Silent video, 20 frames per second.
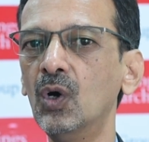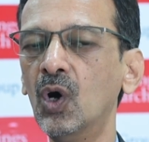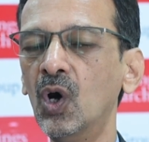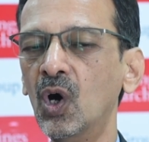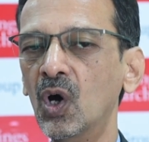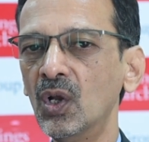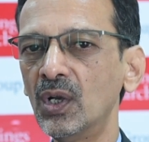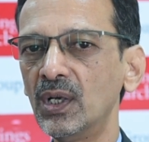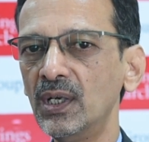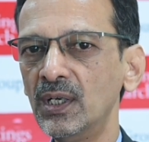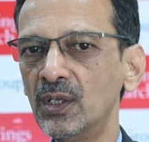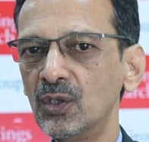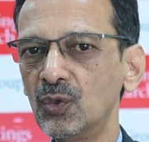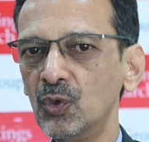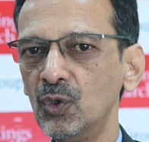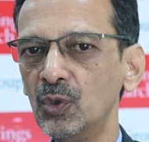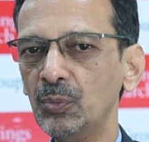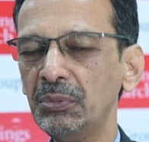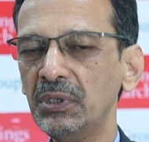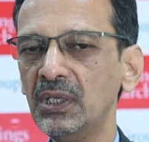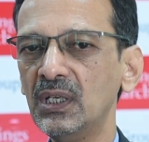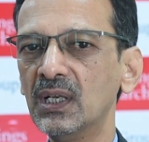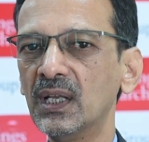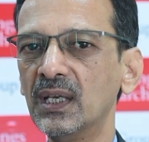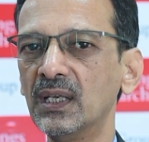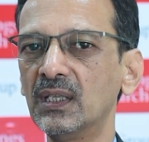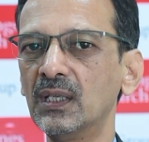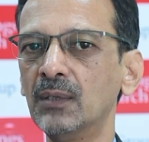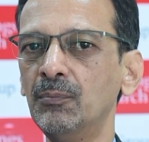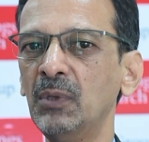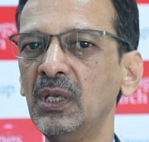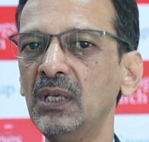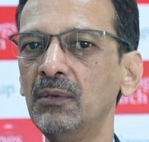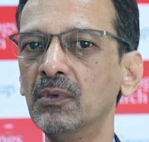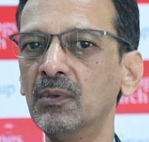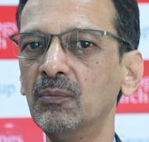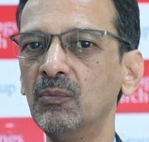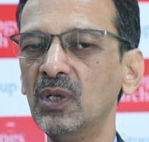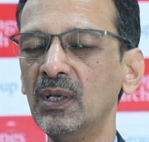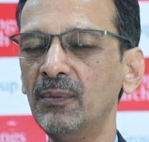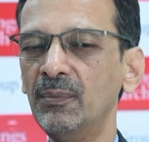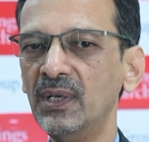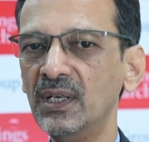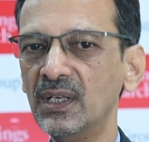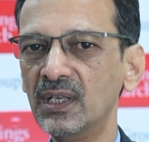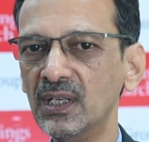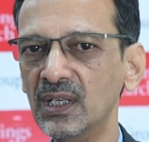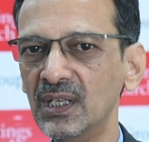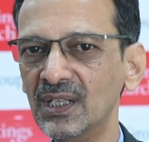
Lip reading: or it could be like the minimum limit